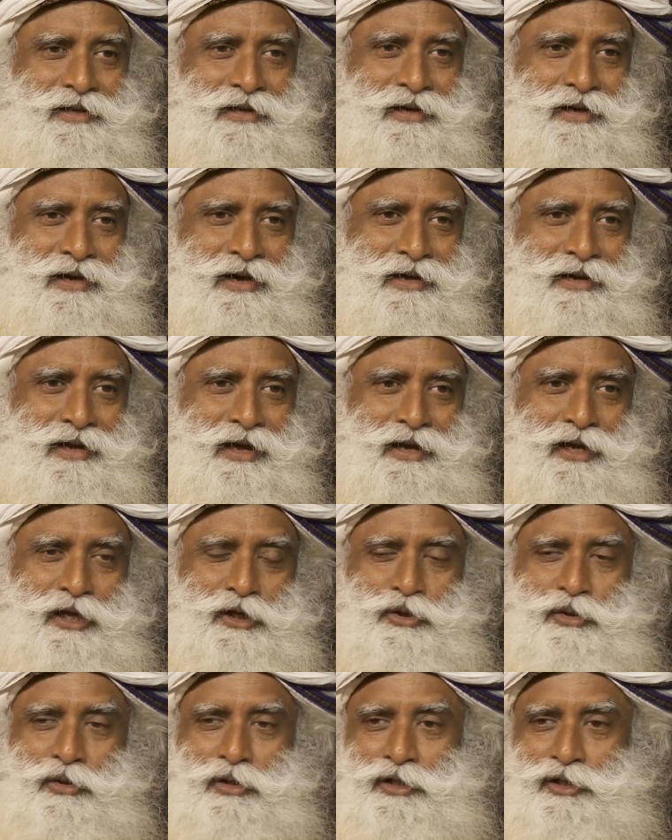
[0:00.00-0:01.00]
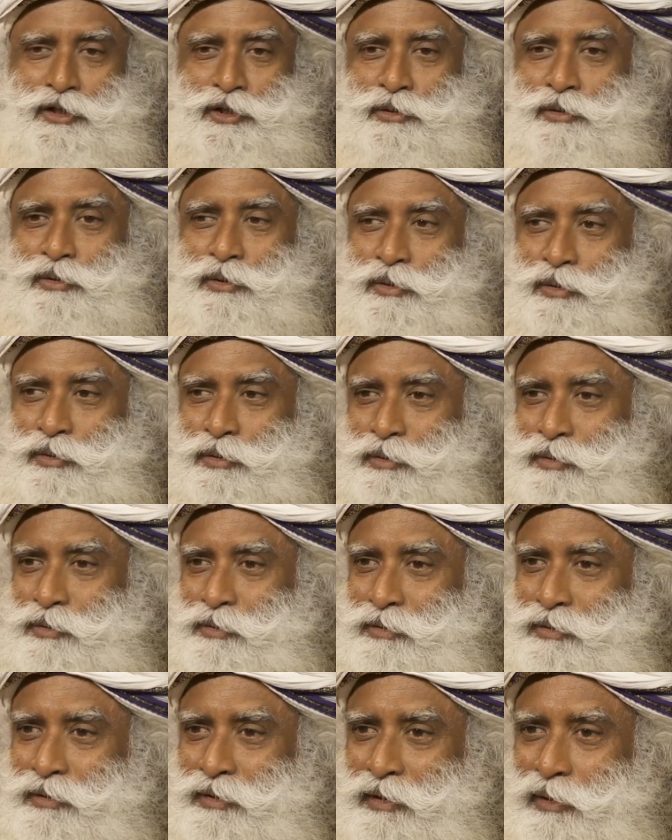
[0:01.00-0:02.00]
an uneducated guru,
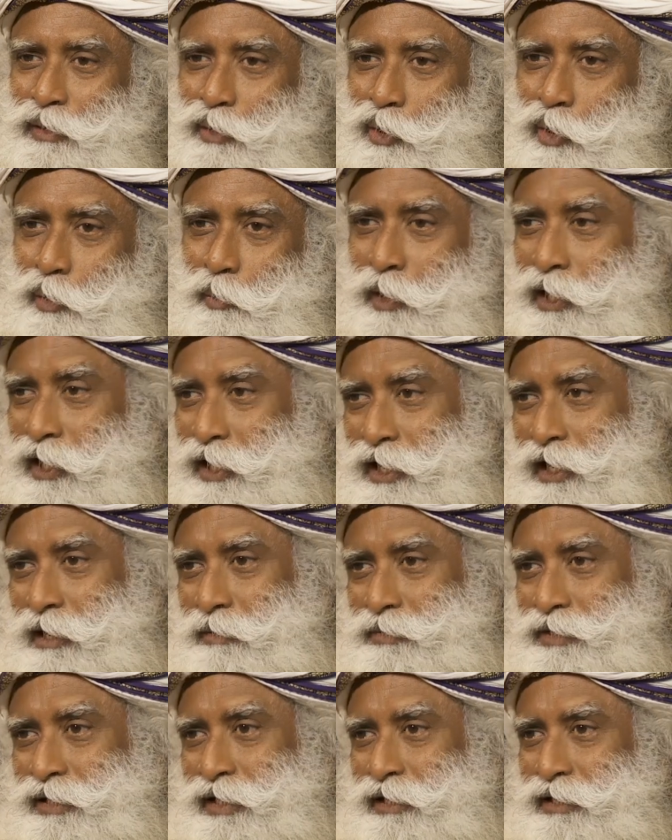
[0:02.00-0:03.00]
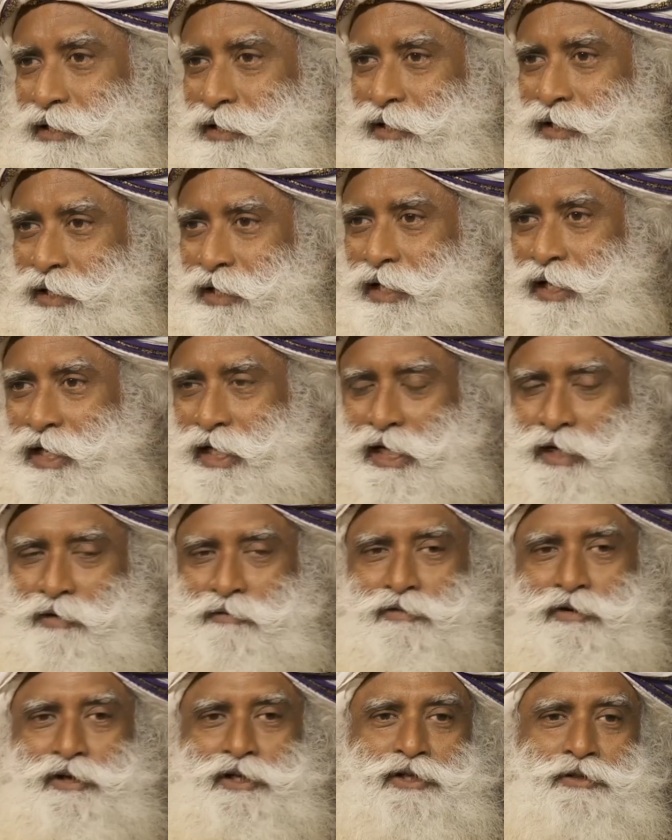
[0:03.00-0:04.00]
nobody comes and
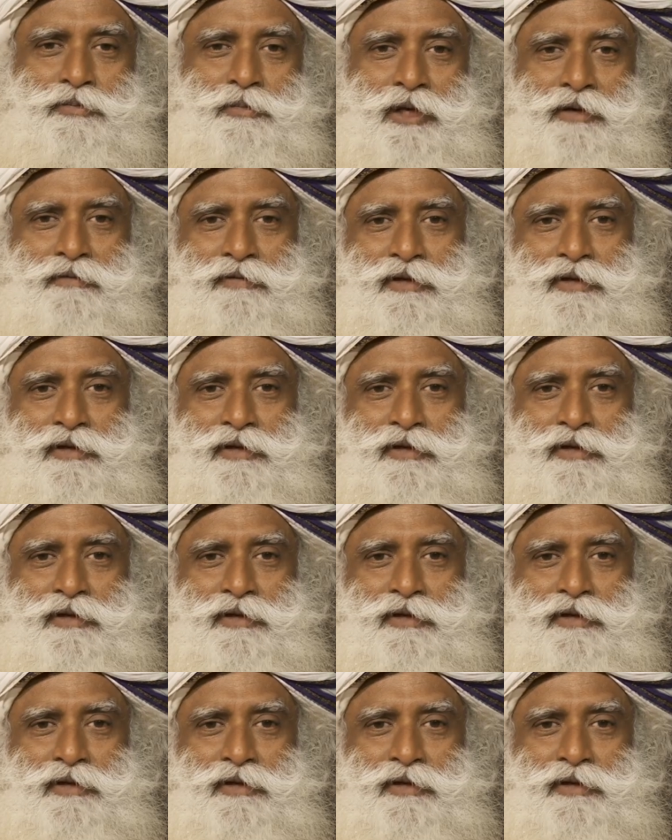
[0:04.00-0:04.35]
confronts me with